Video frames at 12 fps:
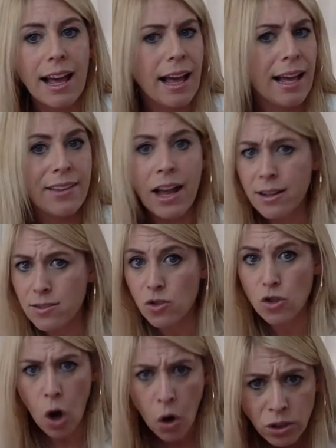and that is
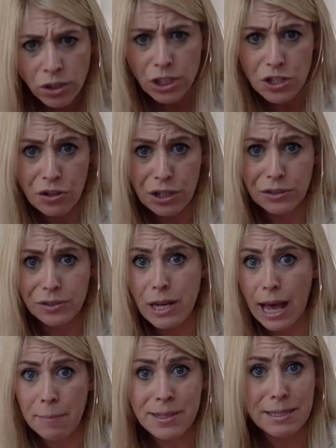totally true. It
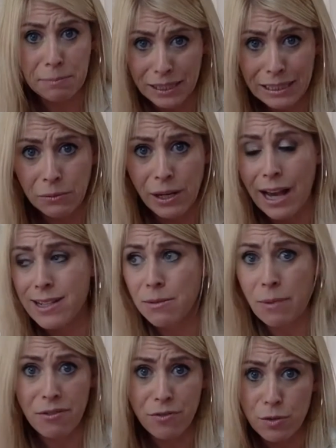happened to me when I did
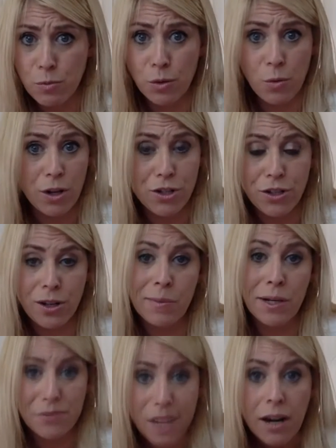my first boudoir shoot. I mean,
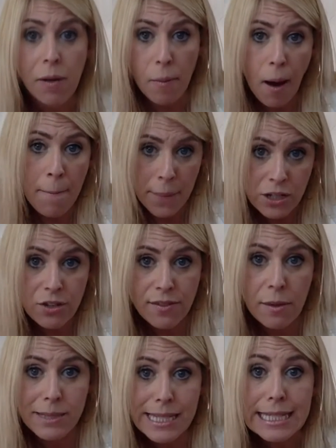I've done a, a, bunch of
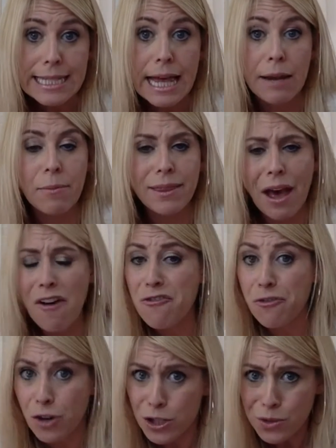them since then, but that
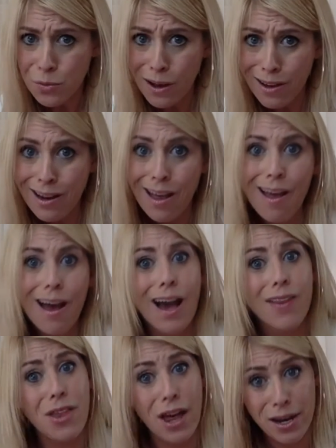first one,
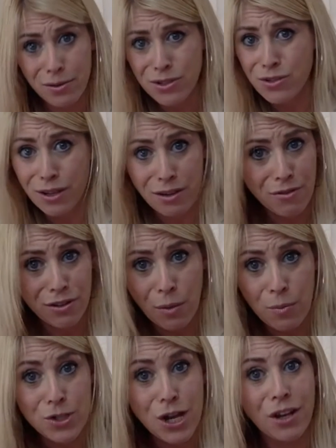I thought I was doing it for
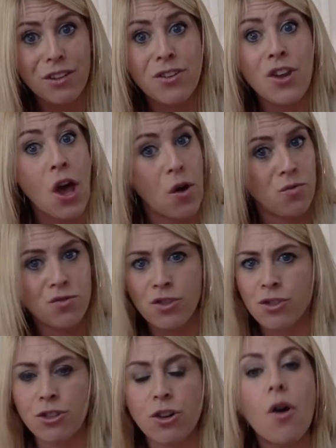Lumberjack. No,
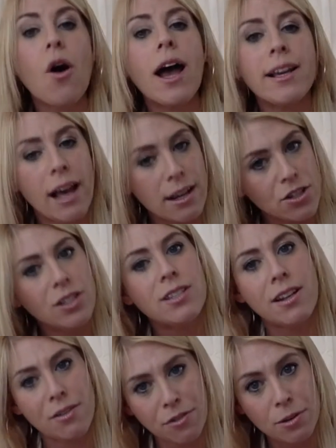no, no, no. I actually
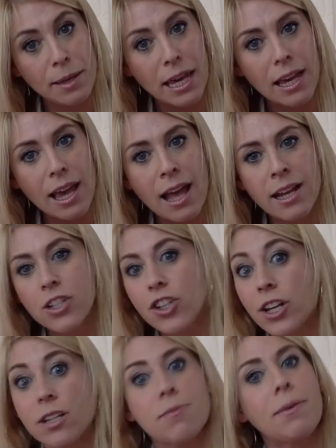did it for me, and it
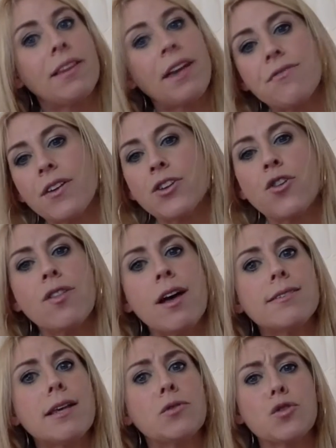changed my life. I know that
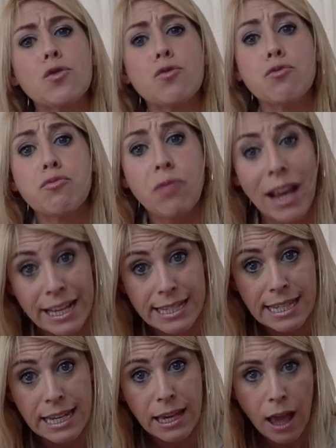sounds
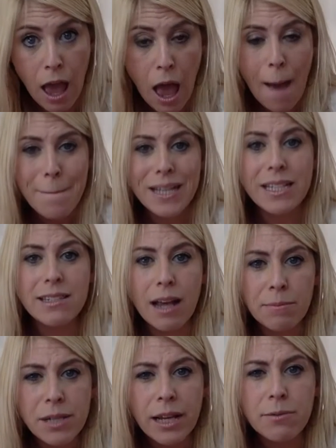crazy, but
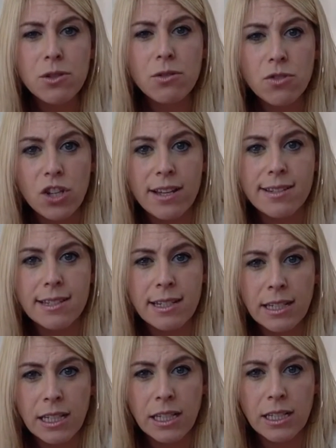sometimes you just
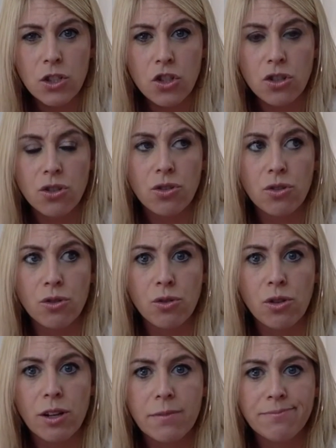need
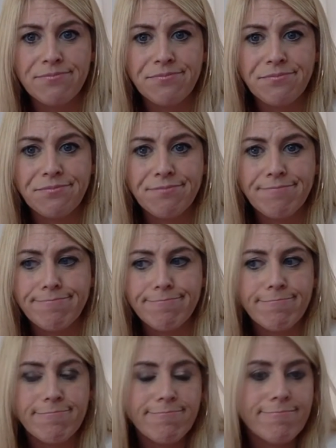to
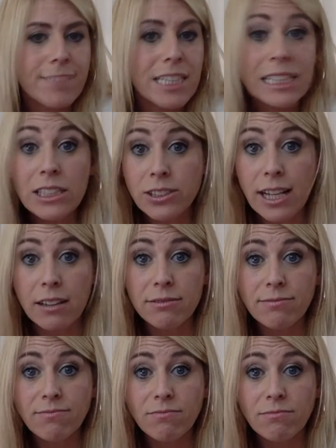see yourself.
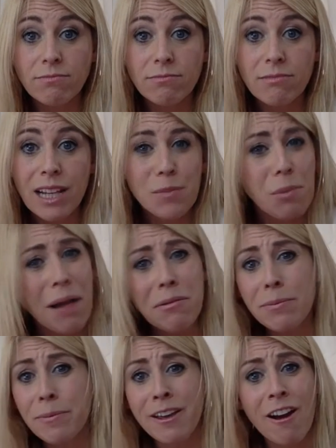That's
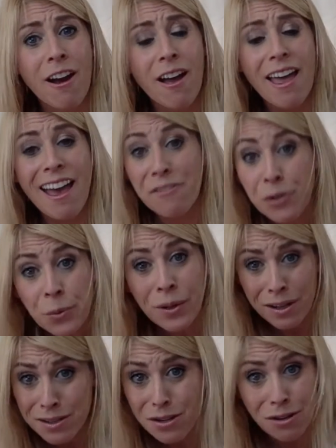probably everyone
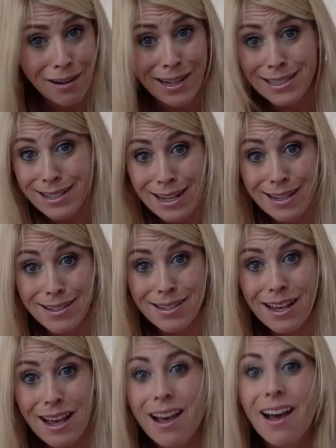else already
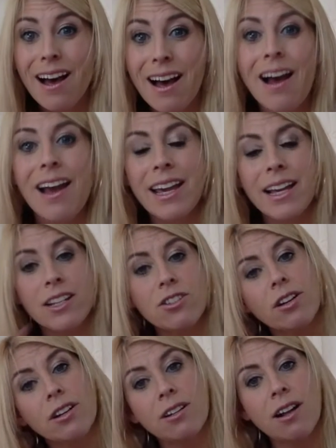does. Uh, it can
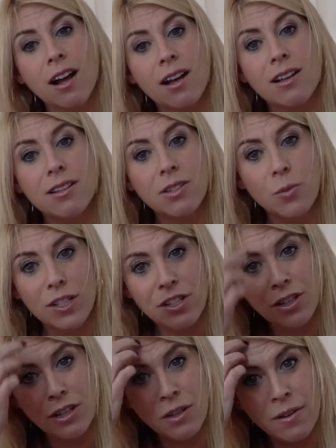turn a switch
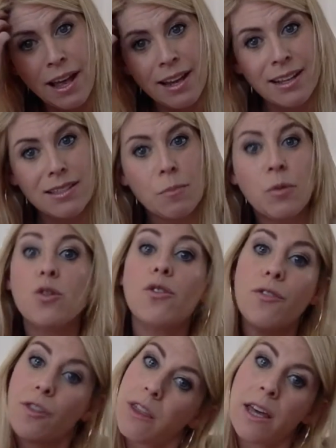in you, and it's a
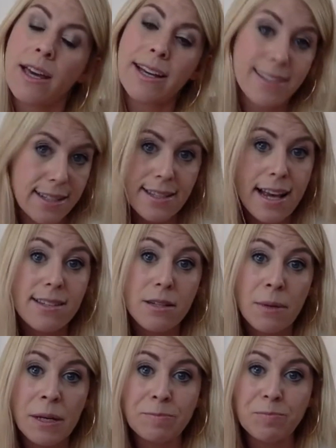beautiful thing. It's a
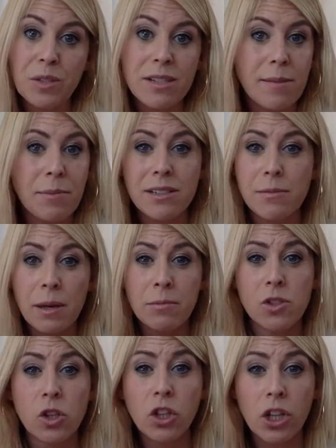testament. It's something to be able
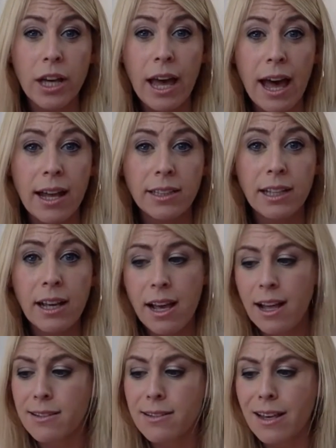to look at
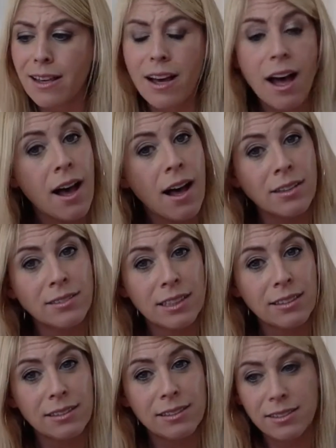and say, God,
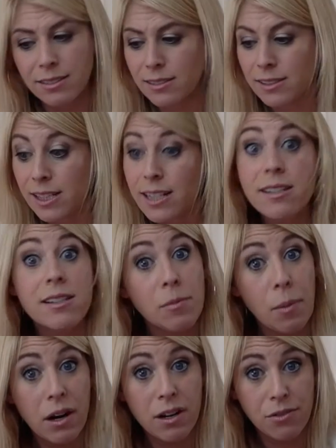this is this is a
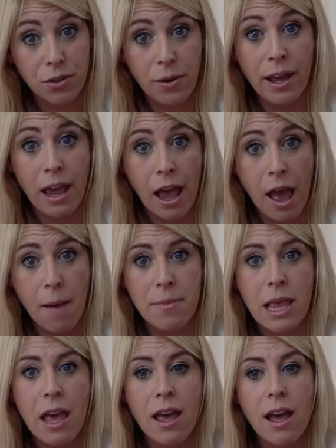part of who I am
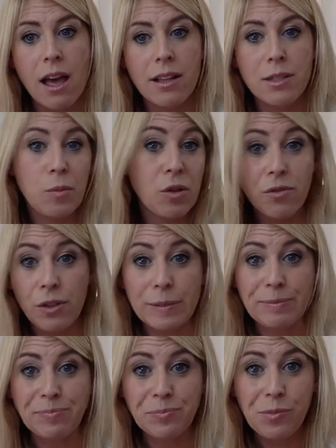beautiful.
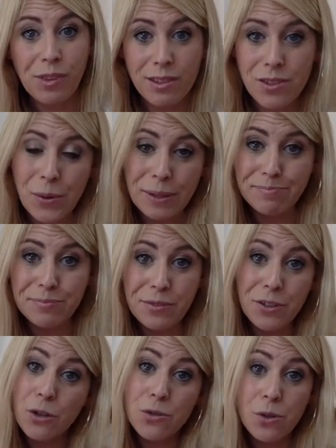Do it.
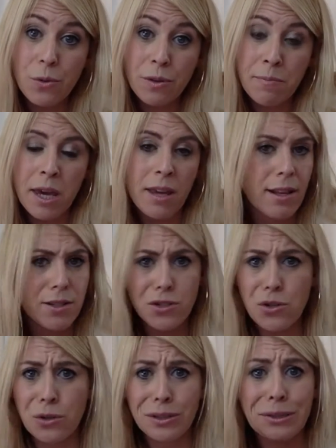If you don't do it with me, that's
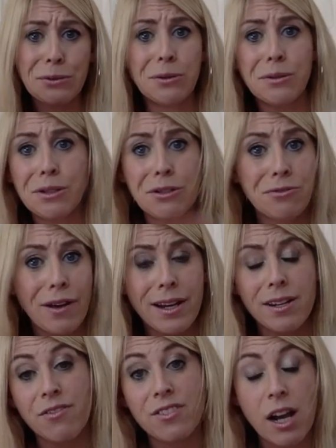totally cool. Go
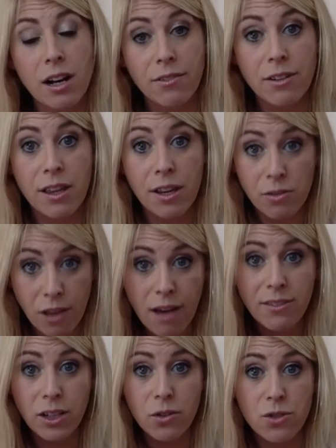find a photographer that you love
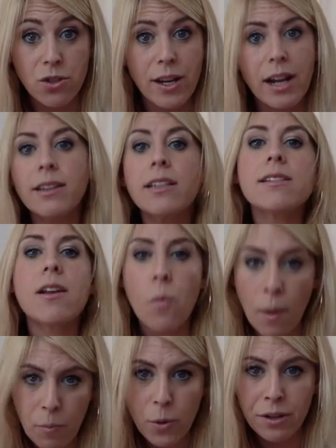and go do it. At least at
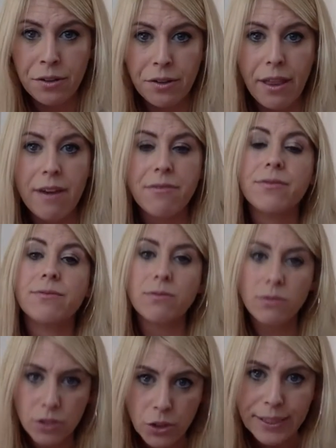one point in your life,
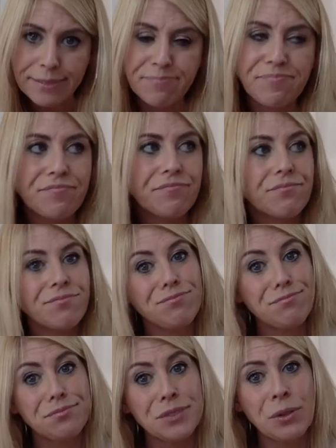do it.
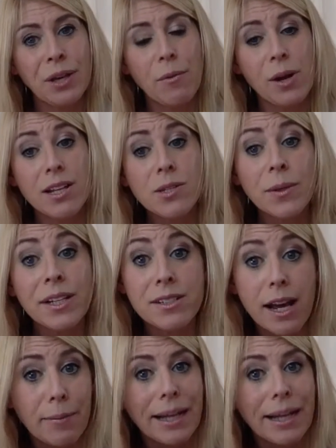Okay, what else are we going to talk